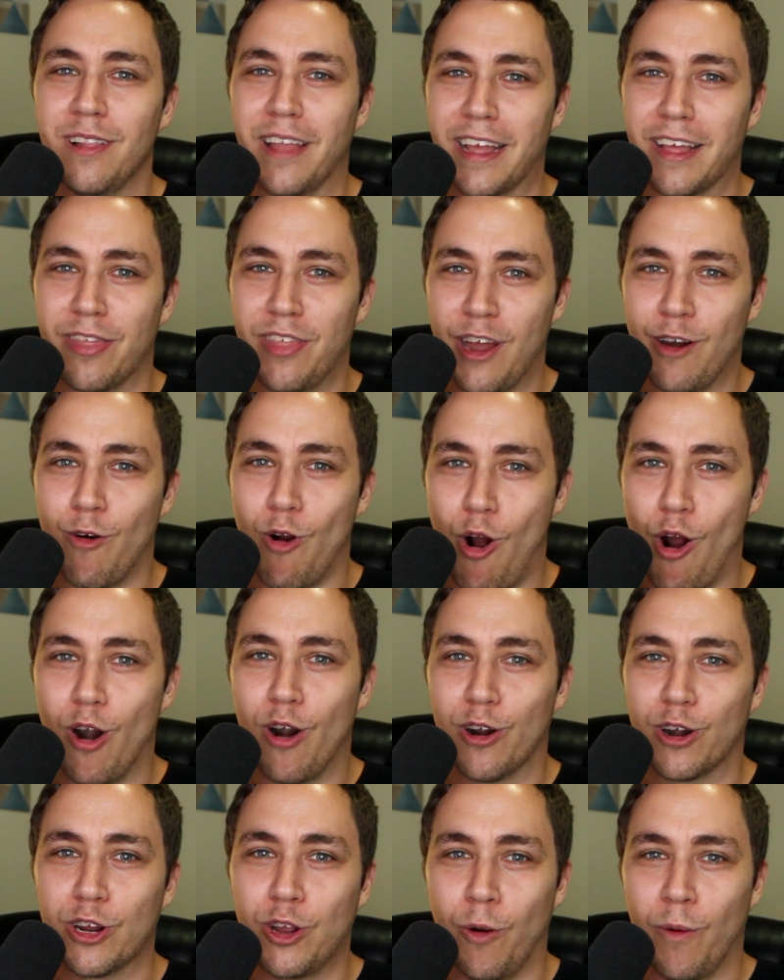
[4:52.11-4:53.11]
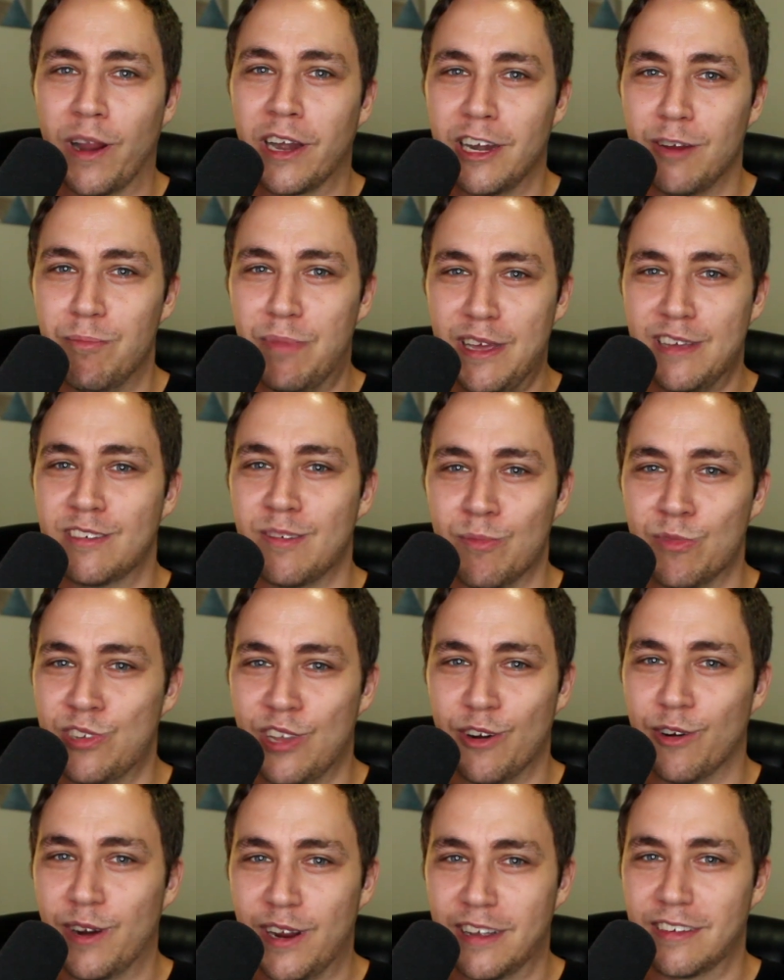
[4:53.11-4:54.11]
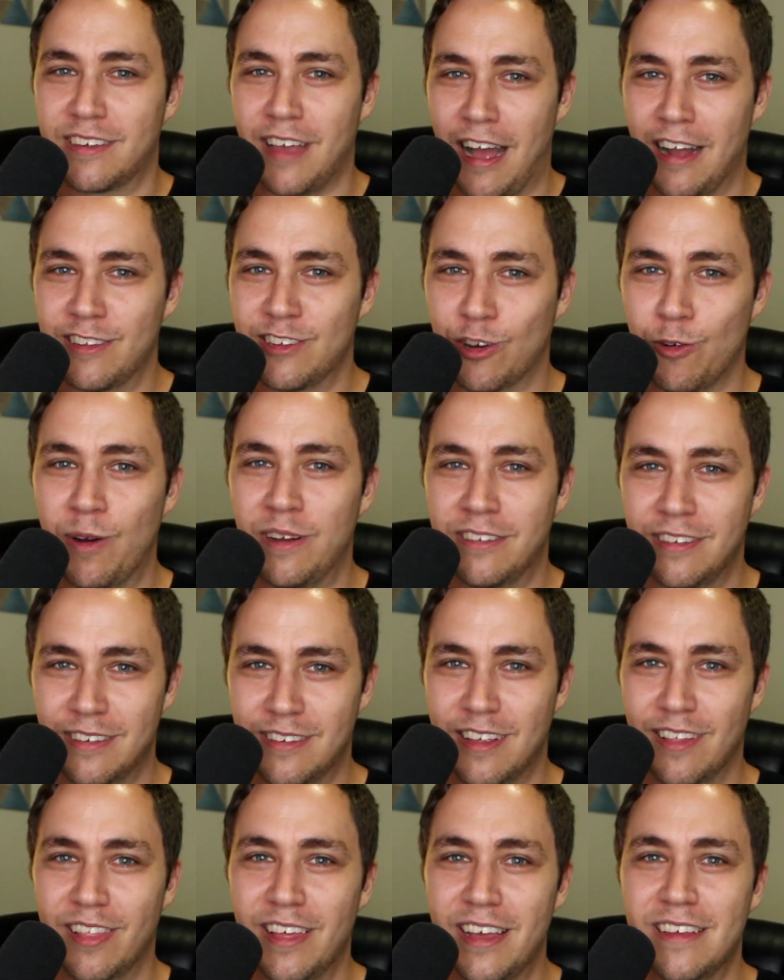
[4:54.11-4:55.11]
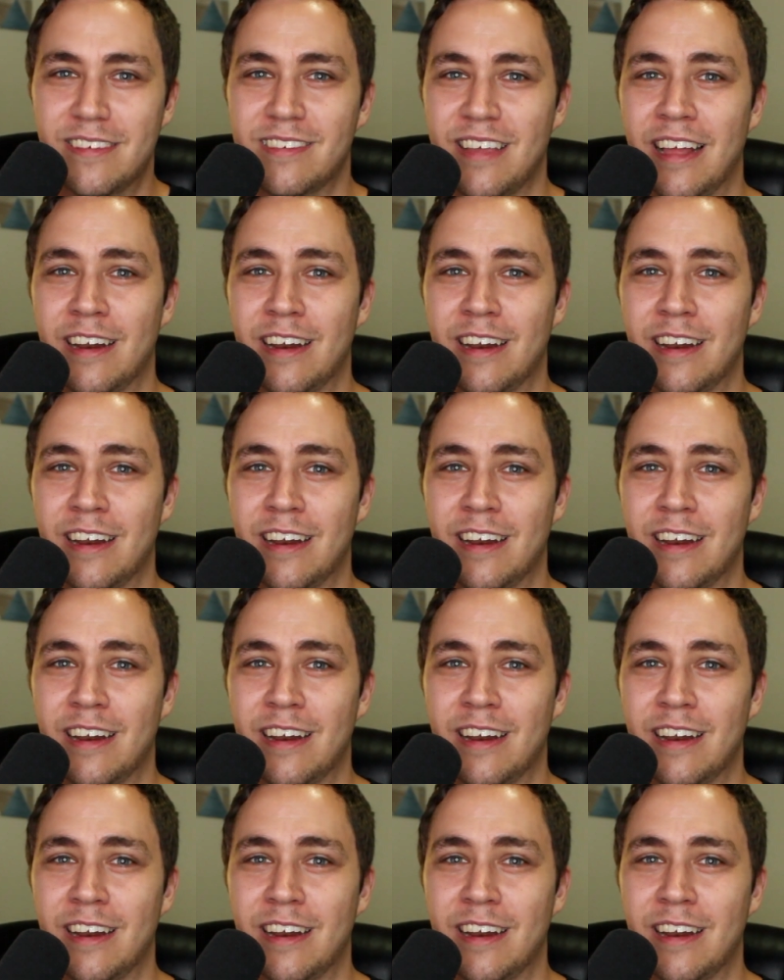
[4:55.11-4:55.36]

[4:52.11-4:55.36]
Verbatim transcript: Like, there are going to be some serious consequences to this.